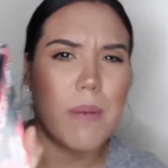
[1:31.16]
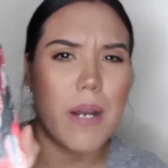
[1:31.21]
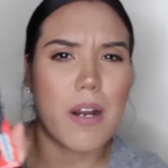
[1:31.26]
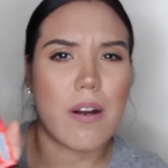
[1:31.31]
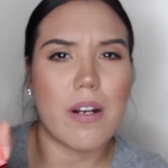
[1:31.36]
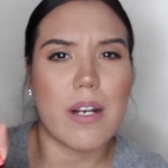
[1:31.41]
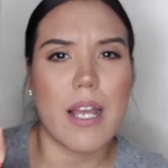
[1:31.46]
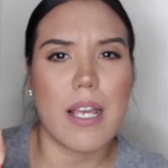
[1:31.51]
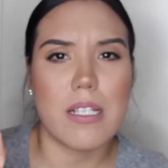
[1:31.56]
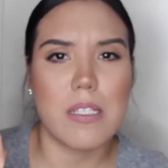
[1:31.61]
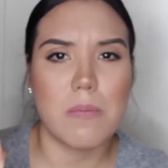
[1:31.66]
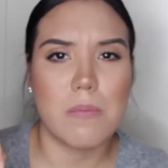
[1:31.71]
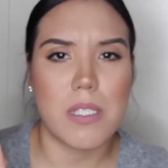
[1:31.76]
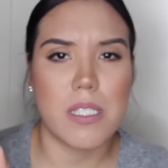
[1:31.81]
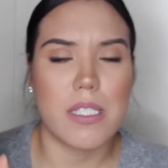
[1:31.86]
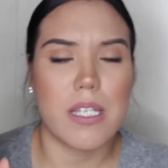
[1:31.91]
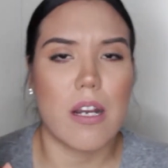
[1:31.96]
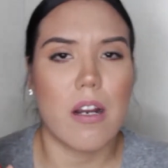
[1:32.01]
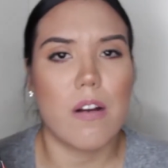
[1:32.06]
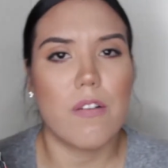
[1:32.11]
Paradise
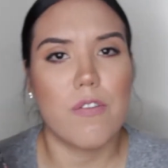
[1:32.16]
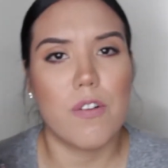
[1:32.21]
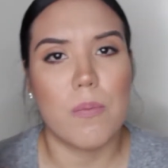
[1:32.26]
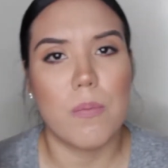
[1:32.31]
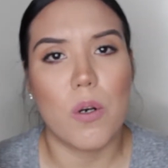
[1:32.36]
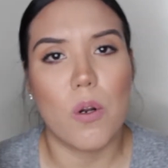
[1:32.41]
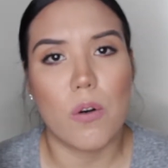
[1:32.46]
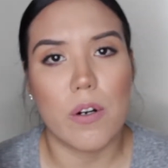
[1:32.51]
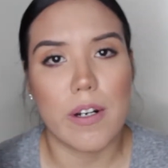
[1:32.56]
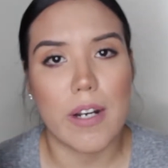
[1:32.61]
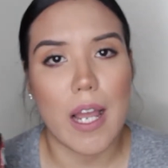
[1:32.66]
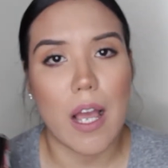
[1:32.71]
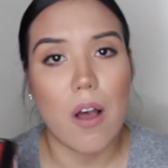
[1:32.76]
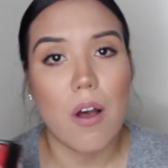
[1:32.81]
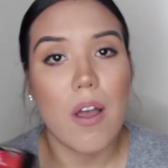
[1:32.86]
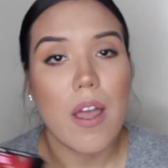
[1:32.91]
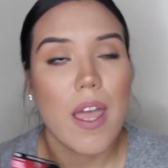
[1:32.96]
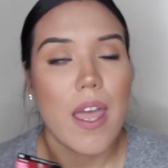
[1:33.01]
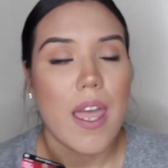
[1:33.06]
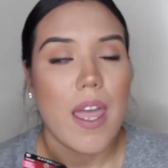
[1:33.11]
Mascara from
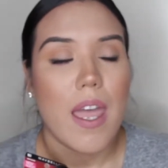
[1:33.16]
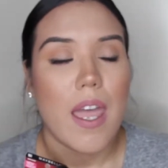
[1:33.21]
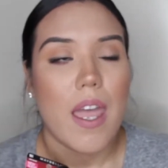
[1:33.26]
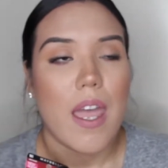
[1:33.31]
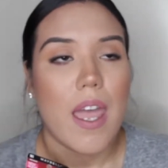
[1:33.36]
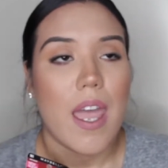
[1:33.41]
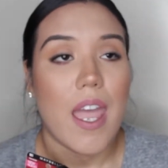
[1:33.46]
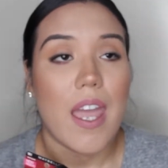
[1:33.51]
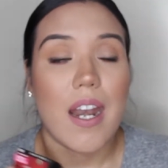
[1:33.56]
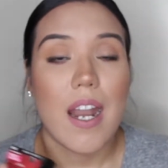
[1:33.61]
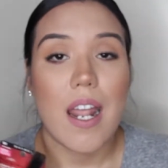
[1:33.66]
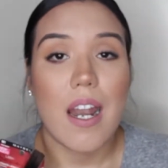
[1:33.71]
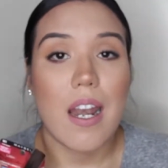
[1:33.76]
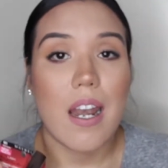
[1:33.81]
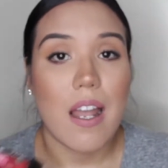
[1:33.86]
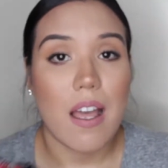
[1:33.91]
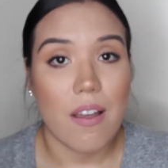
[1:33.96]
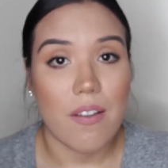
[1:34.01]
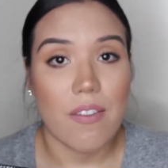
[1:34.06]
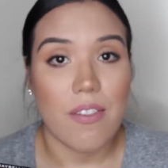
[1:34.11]
L'Oreal. And I
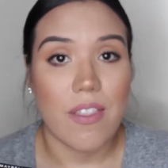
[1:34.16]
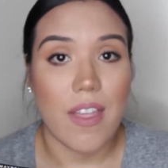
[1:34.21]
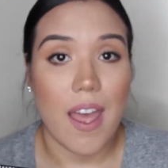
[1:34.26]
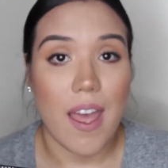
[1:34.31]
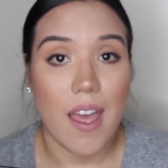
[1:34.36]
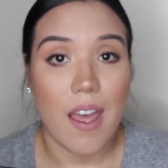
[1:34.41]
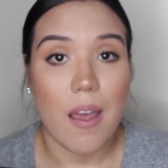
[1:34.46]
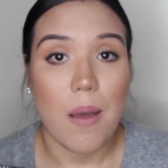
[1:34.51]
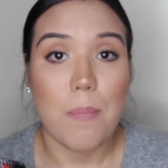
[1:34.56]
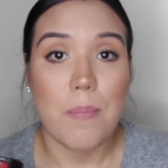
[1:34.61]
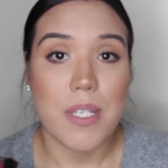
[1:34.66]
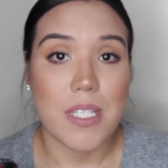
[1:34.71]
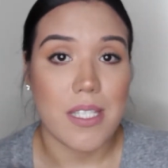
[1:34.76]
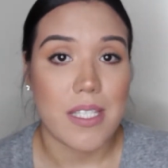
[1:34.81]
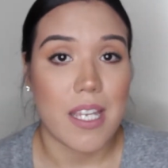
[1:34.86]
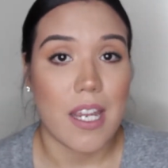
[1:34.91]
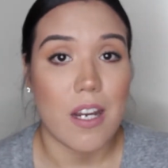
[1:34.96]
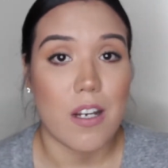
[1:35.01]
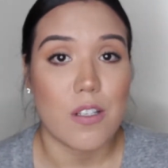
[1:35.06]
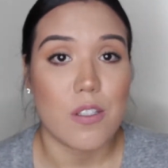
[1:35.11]
love that
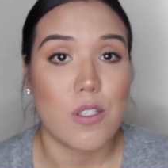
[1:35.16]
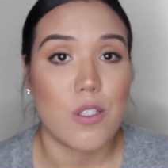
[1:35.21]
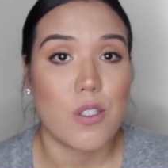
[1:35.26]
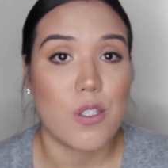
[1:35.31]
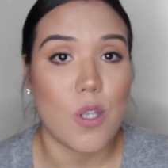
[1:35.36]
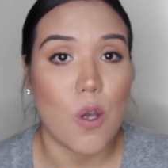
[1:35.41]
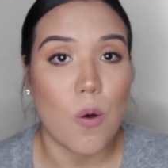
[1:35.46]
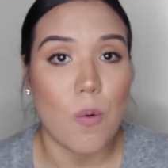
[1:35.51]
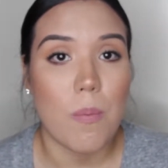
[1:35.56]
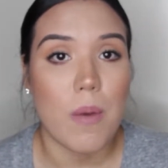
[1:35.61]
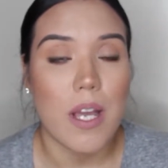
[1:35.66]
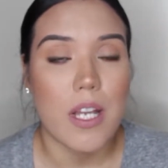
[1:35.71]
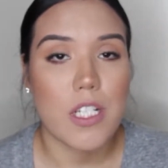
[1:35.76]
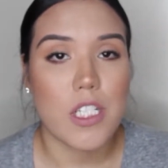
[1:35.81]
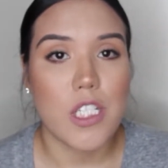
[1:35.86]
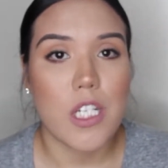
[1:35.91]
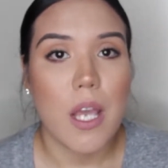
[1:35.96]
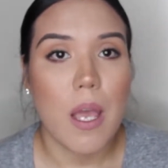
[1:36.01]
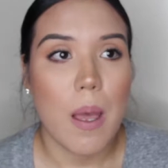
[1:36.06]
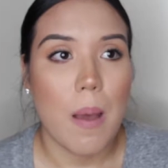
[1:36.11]
mascara so
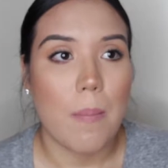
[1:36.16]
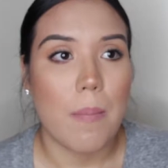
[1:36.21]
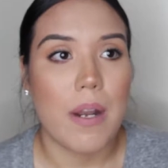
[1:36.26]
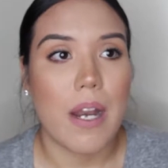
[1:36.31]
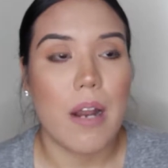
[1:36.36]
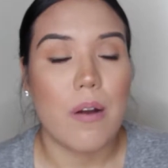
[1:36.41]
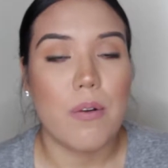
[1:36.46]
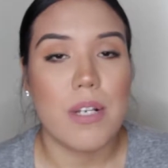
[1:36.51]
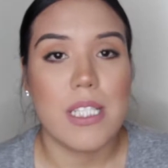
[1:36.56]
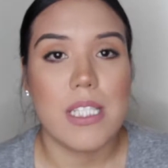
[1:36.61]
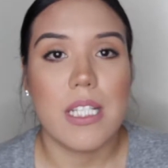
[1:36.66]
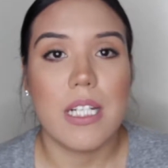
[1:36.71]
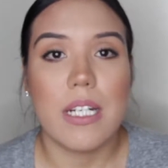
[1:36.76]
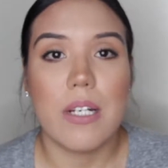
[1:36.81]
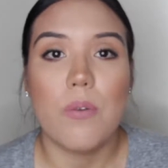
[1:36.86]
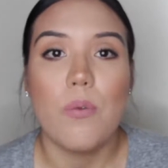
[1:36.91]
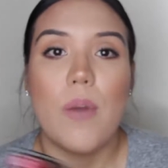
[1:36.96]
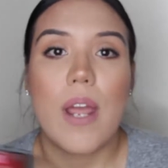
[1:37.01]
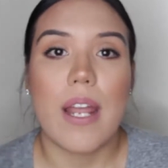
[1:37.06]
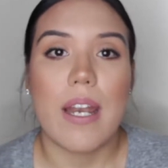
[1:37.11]
much. But I
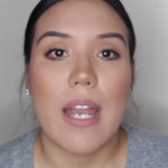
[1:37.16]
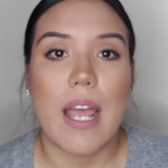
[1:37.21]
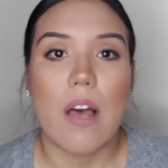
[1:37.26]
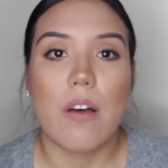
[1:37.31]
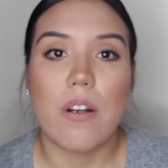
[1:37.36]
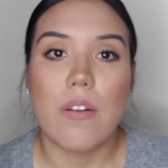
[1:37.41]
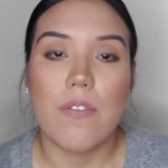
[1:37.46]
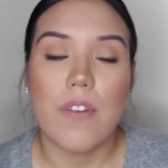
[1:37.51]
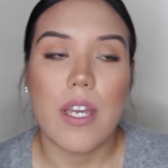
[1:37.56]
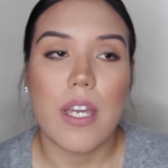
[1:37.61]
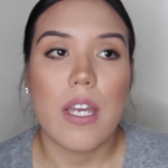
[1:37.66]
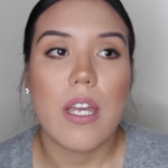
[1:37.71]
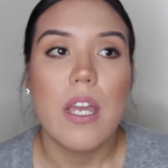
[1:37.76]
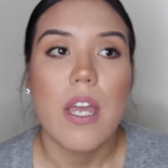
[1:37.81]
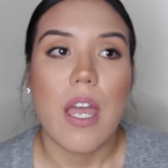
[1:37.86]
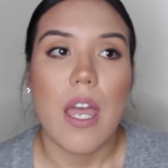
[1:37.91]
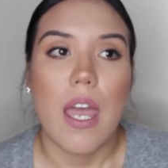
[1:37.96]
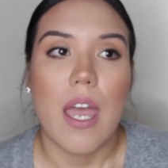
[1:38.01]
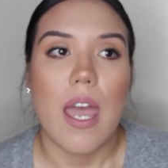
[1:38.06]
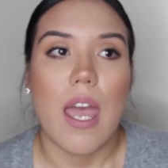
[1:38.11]
recently ran out of it.
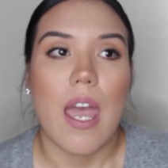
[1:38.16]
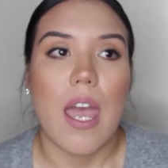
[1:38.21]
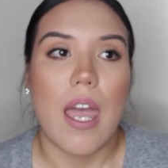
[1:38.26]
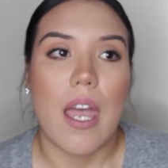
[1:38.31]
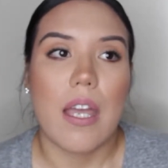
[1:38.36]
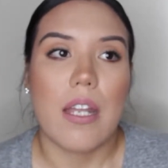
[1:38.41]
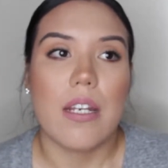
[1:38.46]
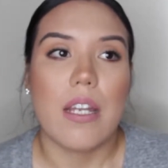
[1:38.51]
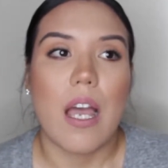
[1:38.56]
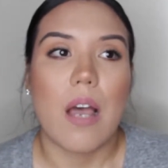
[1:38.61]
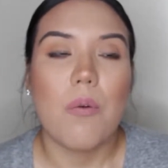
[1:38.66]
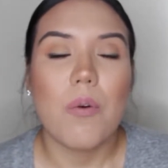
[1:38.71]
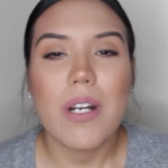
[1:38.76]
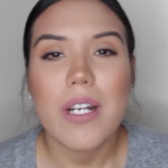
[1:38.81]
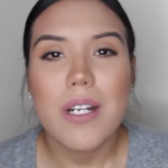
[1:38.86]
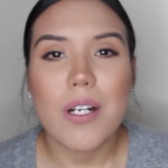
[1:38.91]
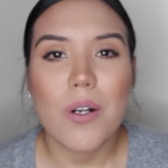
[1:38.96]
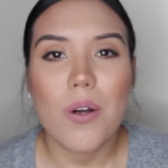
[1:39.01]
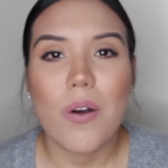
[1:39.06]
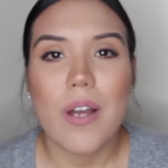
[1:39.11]
And I
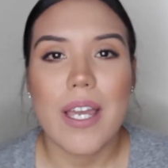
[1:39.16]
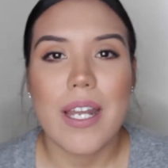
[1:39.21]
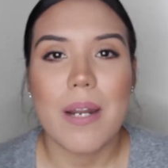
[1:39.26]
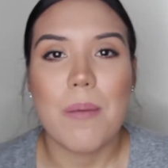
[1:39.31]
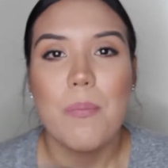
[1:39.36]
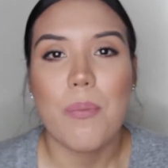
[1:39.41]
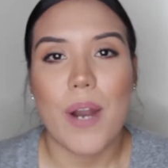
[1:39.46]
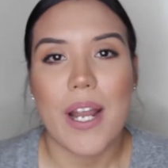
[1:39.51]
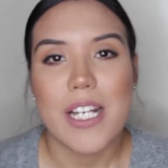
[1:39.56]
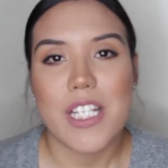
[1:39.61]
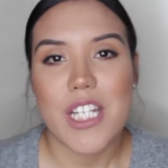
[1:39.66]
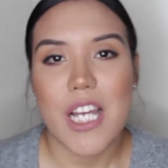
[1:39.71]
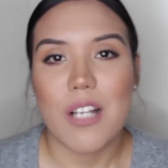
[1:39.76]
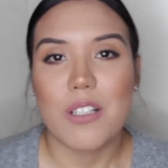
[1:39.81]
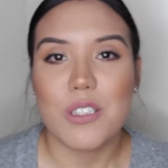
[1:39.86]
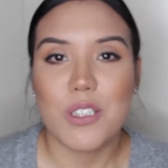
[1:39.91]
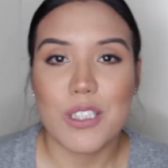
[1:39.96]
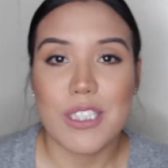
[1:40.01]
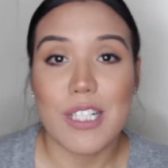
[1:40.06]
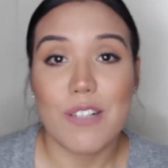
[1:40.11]
wanted to go ahead and branch
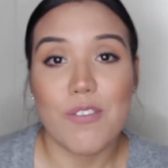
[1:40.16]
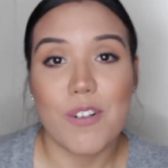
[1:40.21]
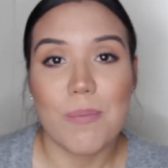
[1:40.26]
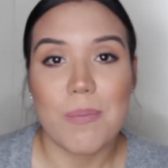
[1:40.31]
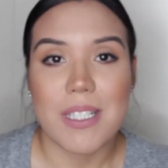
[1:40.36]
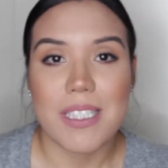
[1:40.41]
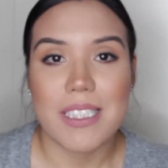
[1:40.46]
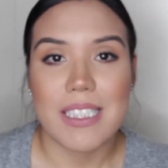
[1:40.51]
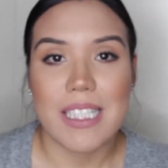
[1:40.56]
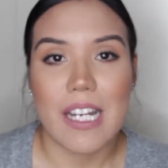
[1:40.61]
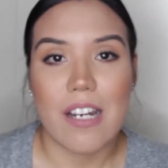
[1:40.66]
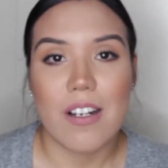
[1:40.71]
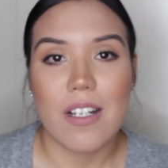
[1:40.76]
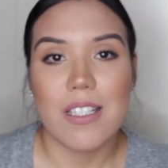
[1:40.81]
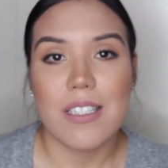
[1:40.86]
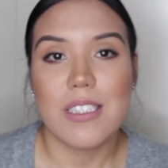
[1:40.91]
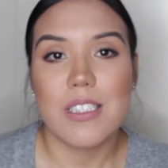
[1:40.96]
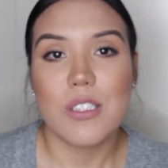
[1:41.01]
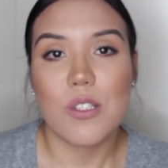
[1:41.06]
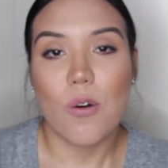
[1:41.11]
out to different
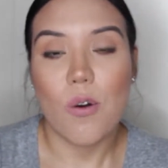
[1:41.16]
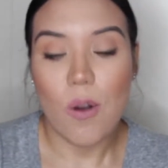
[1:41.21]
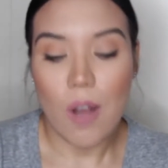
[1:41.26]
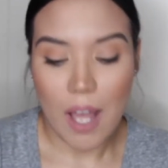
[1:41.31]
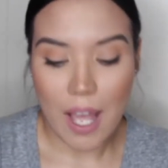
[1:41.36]
mascaras. So